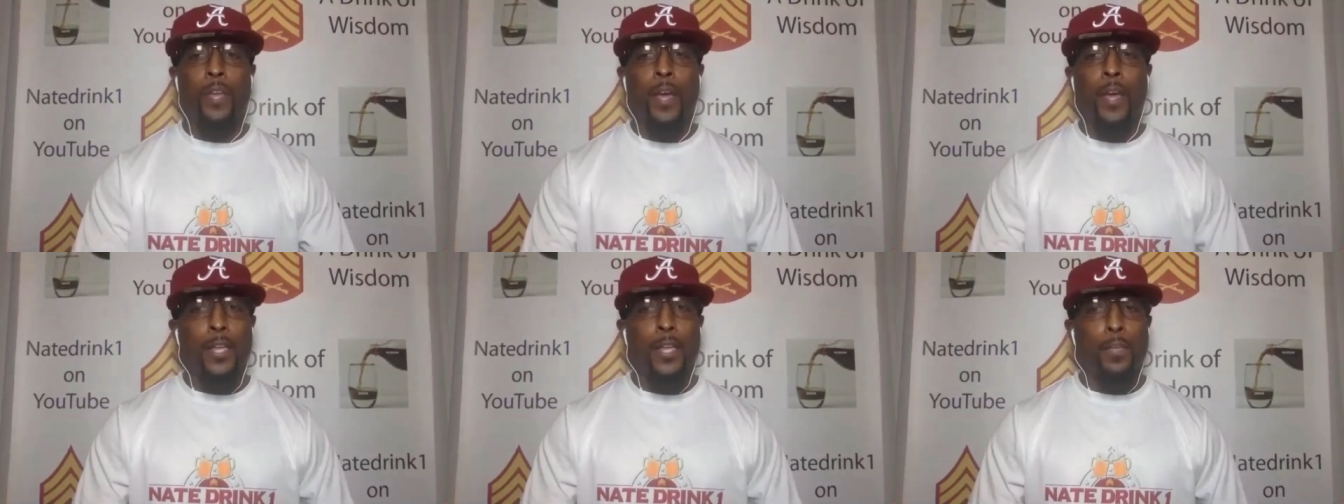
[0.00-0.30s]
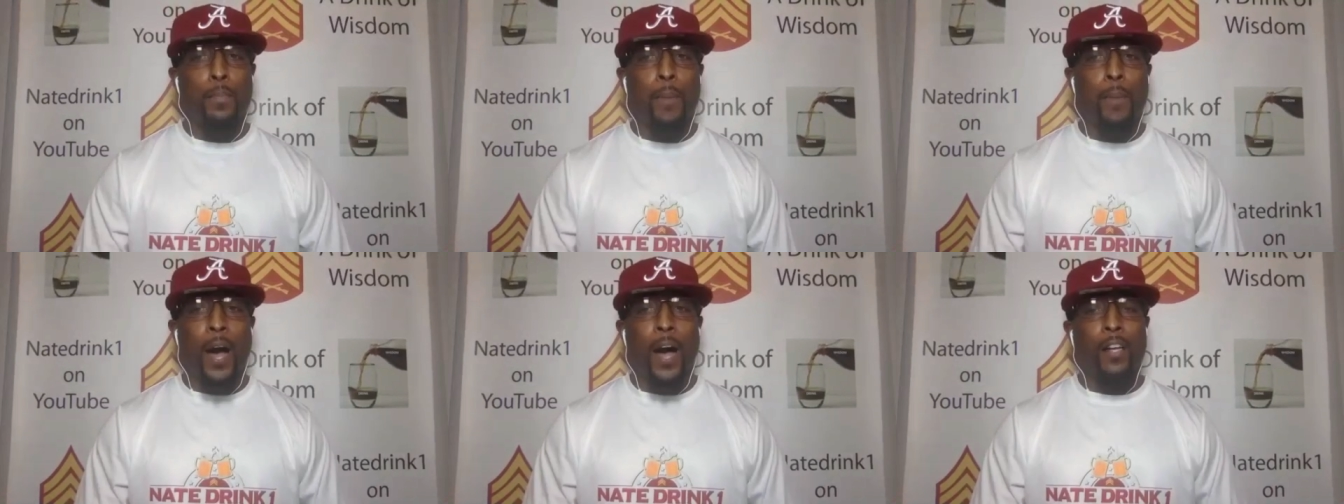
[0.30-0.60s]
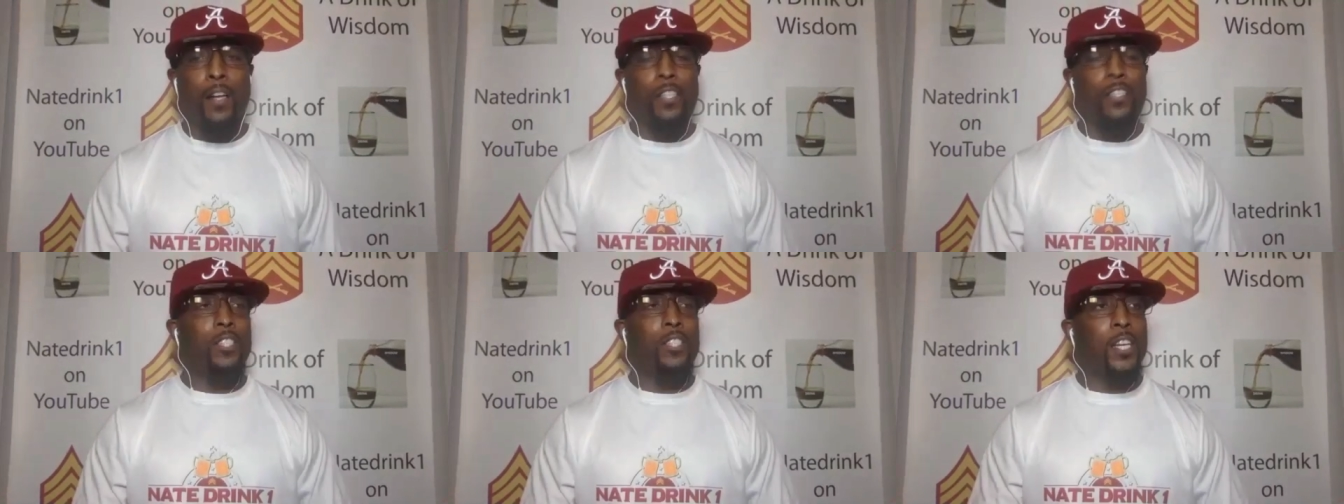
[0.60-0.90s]
His
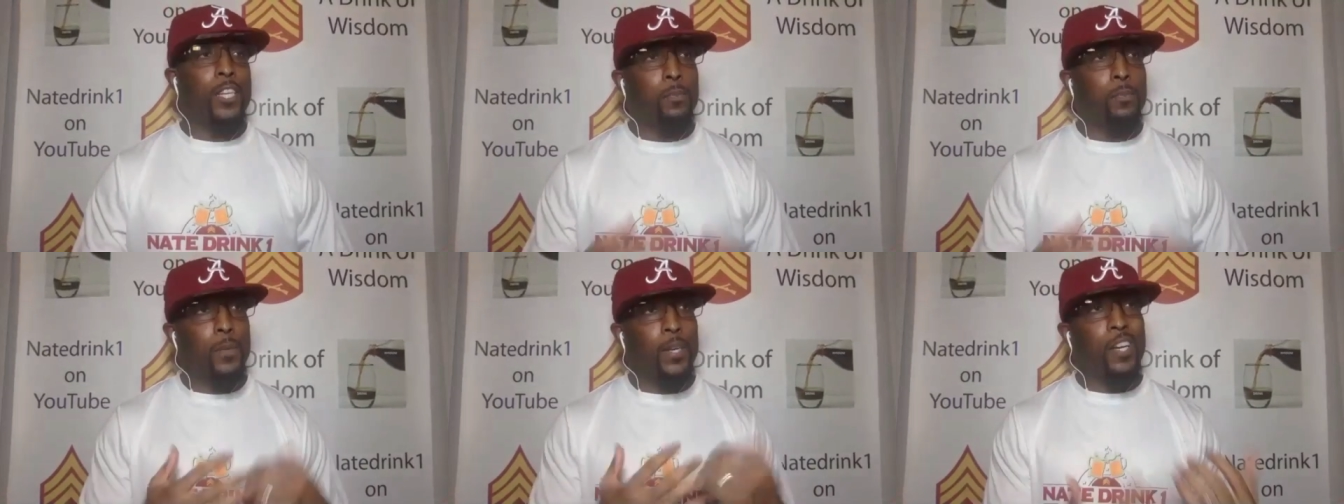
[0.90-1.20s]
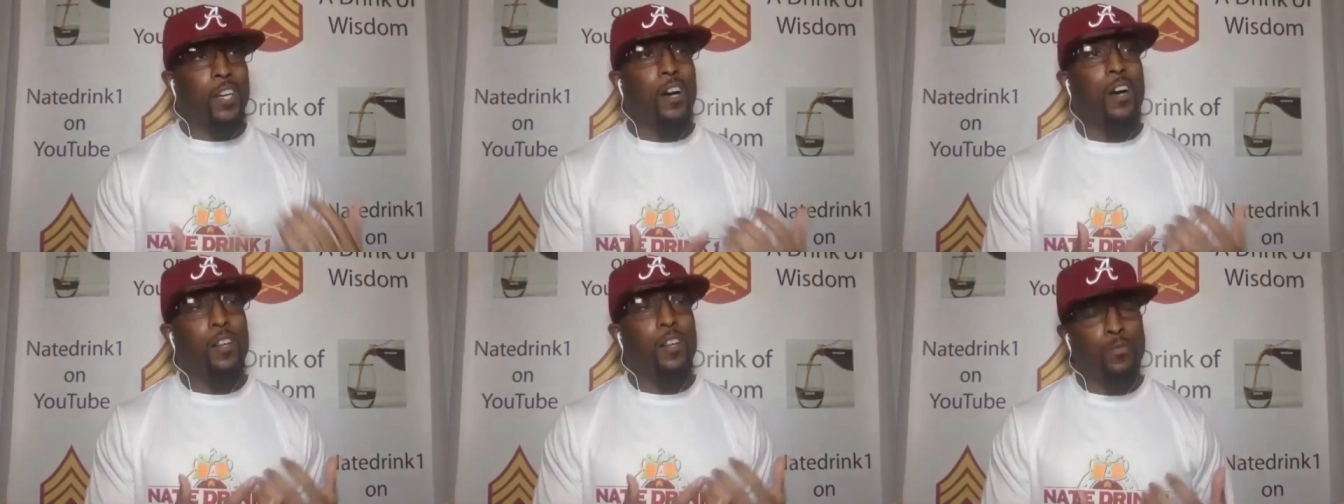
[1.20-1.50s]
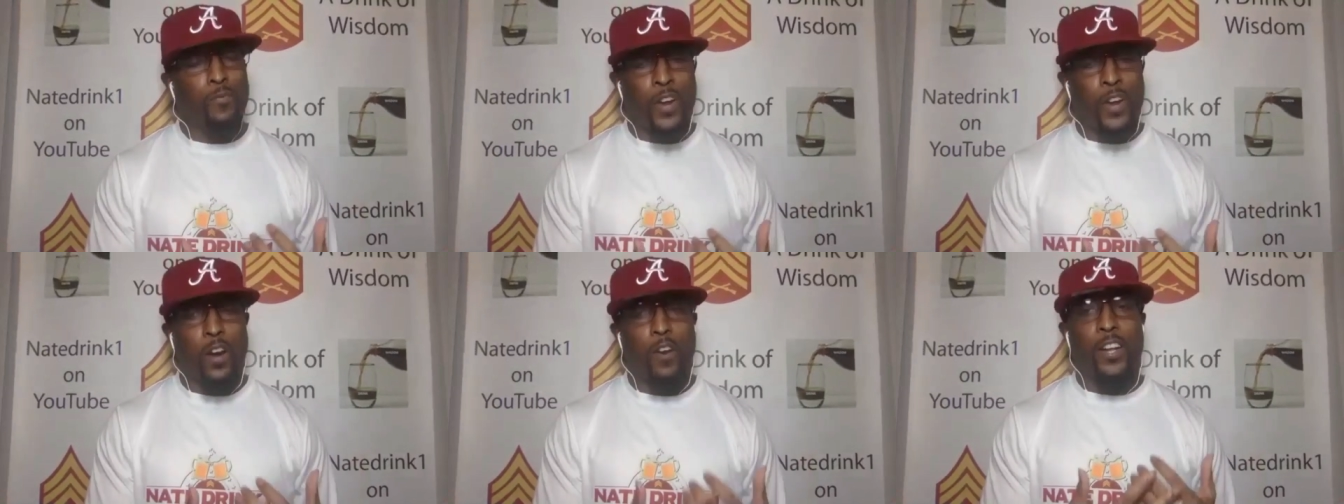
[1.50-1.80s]
ball adjustment comes
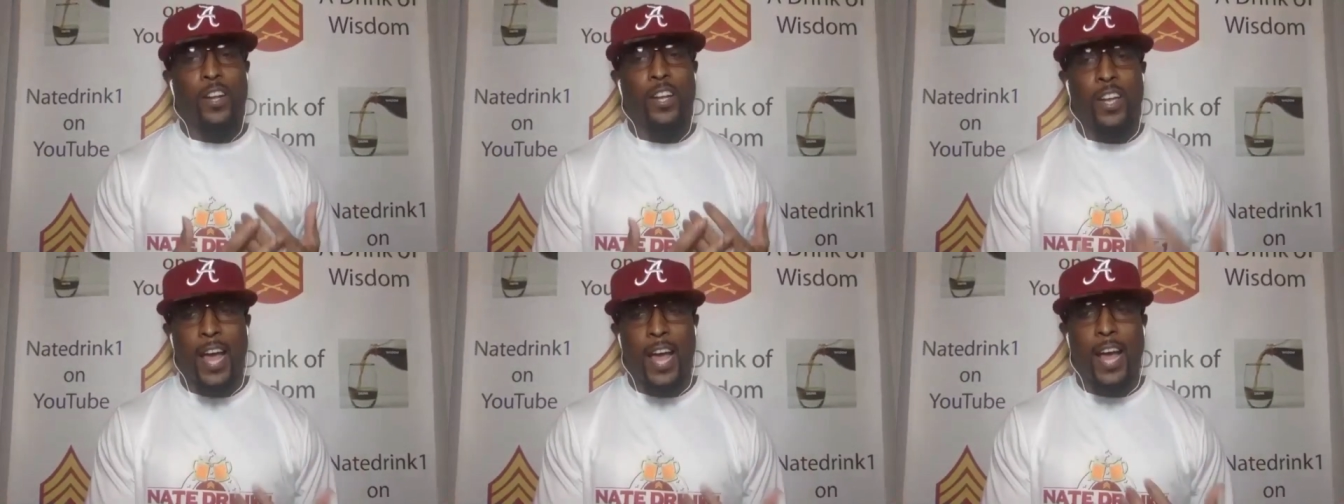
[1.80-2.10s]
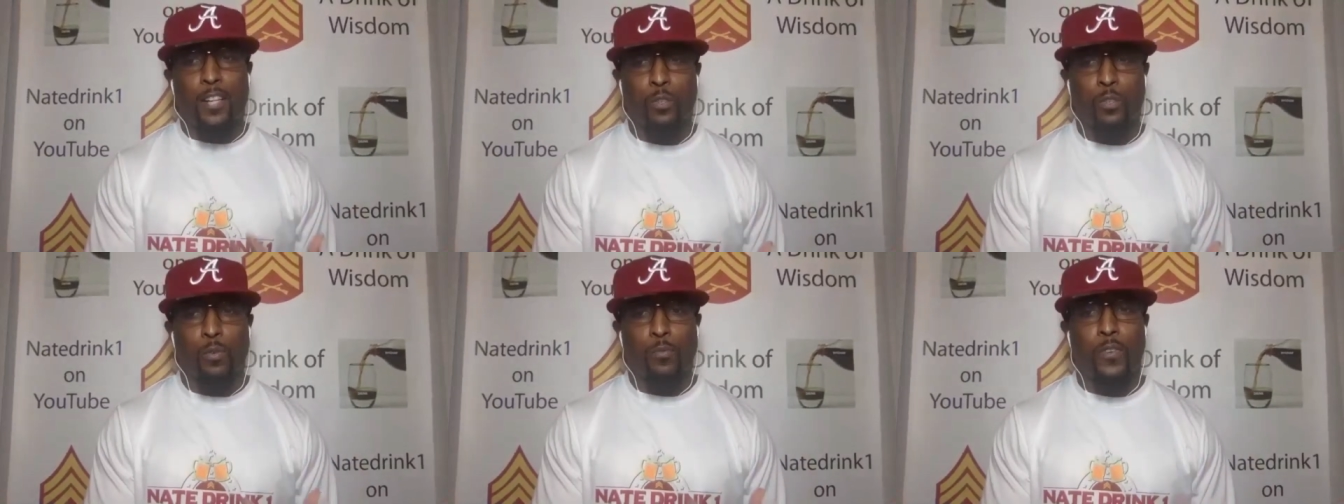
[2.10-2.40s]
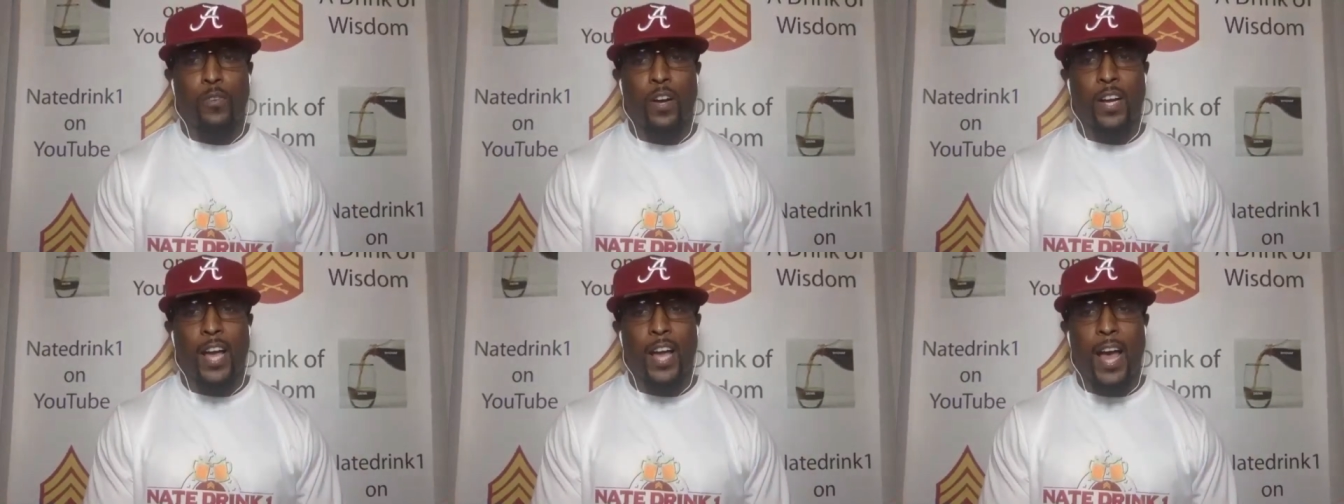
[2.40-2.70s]
very natural
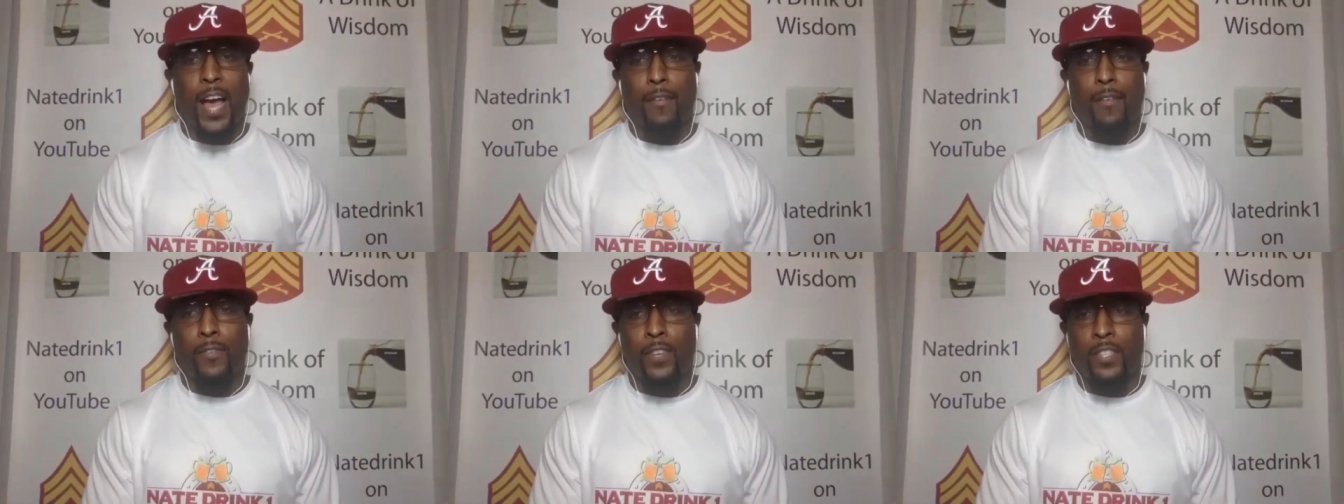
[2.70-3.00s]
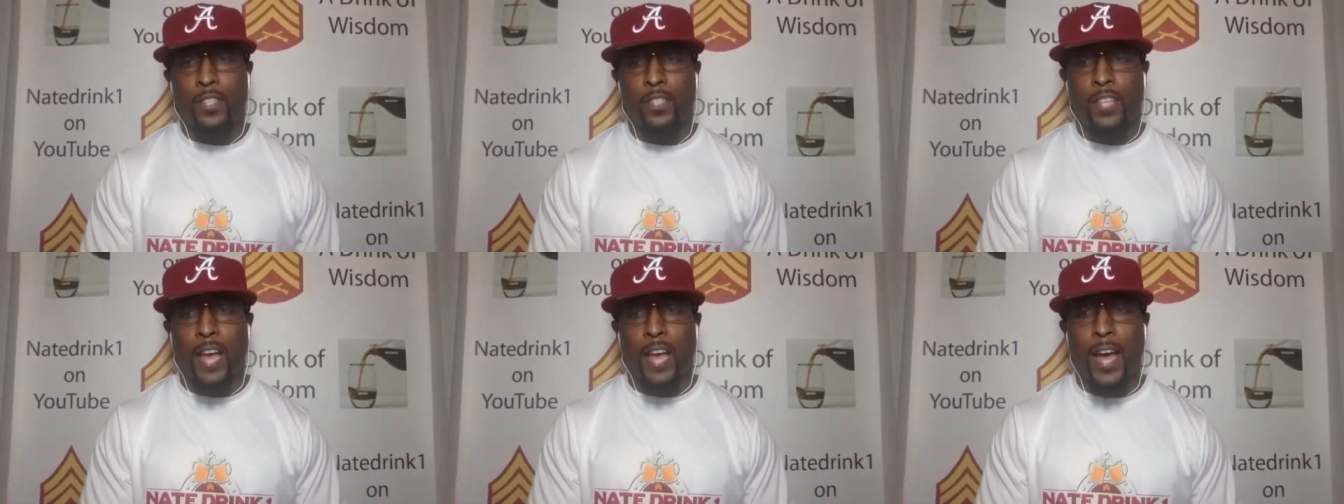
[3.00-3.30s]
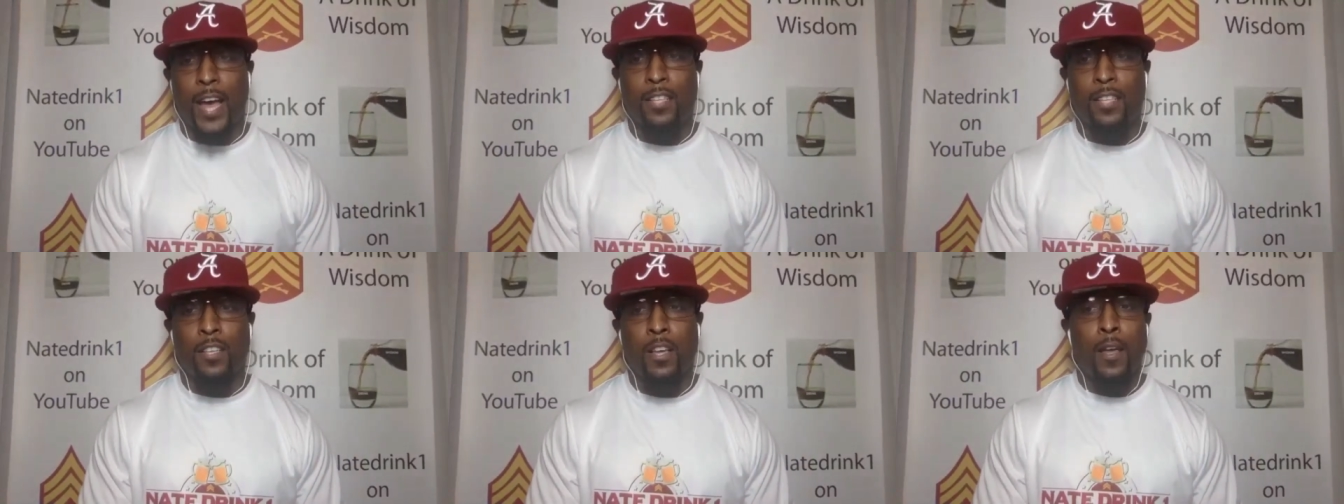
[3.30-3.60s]
for a guy of his
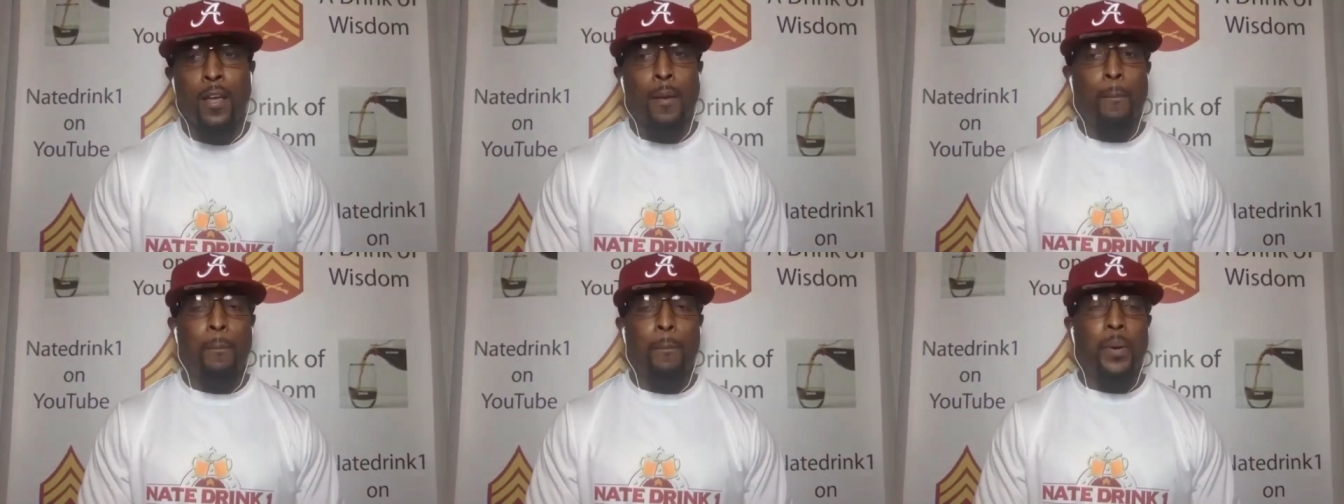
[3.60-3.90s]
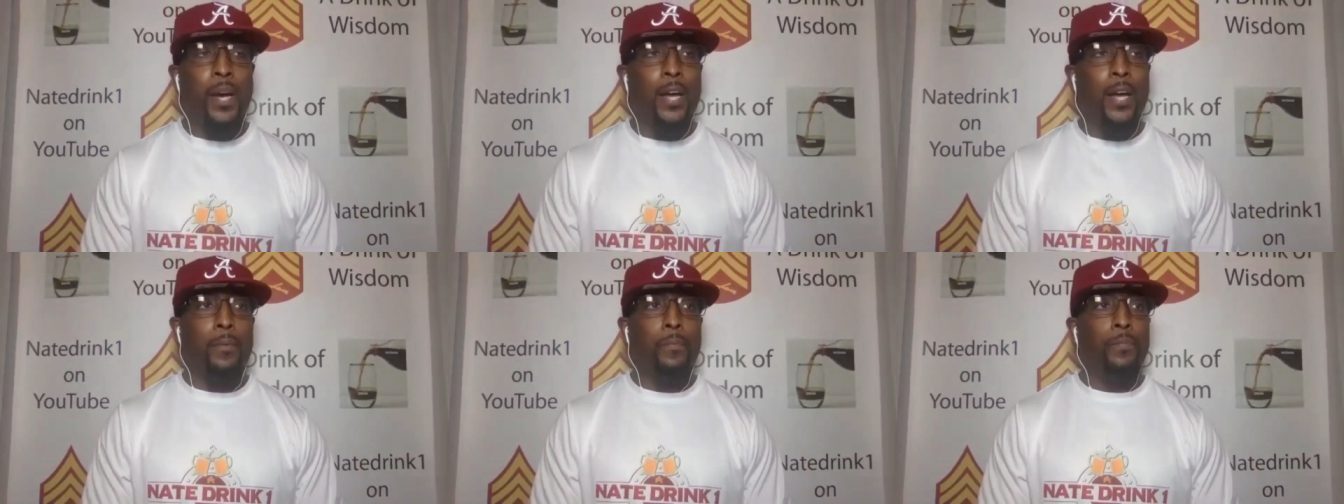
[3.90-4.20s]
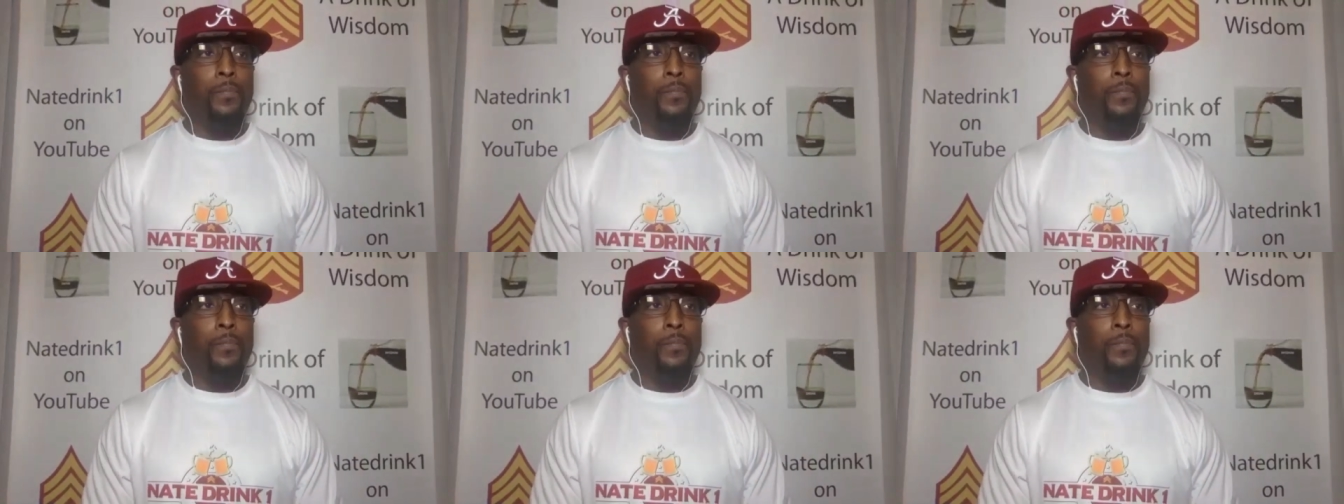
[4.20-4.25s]
size. But